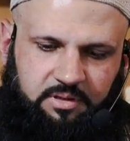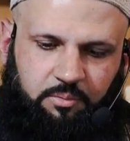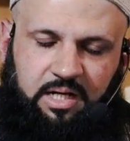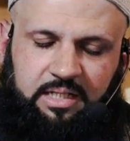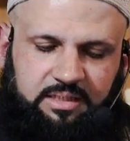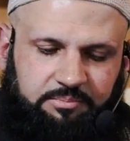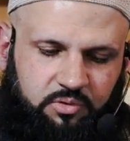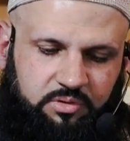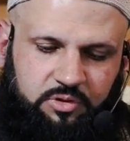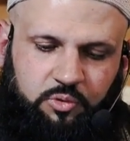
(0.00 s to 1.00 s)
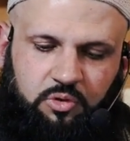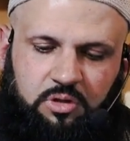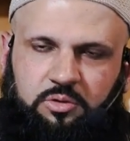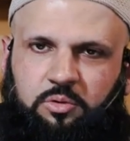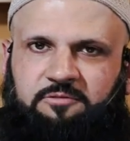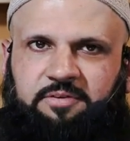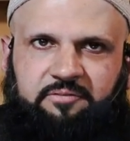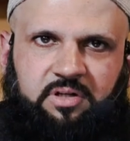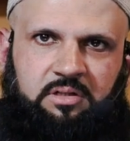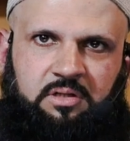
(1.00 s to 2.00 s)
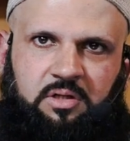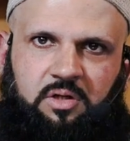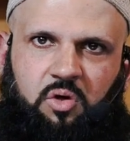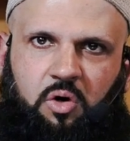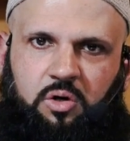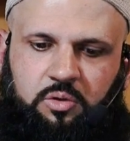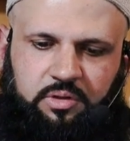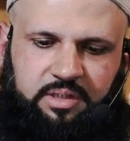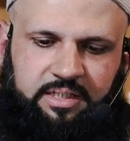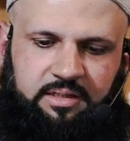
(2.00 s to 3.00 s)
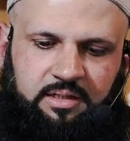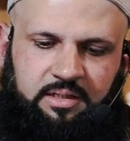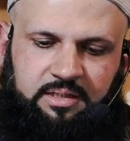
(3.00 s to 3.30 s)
Wala tamnun, do not do a favor or a good deed.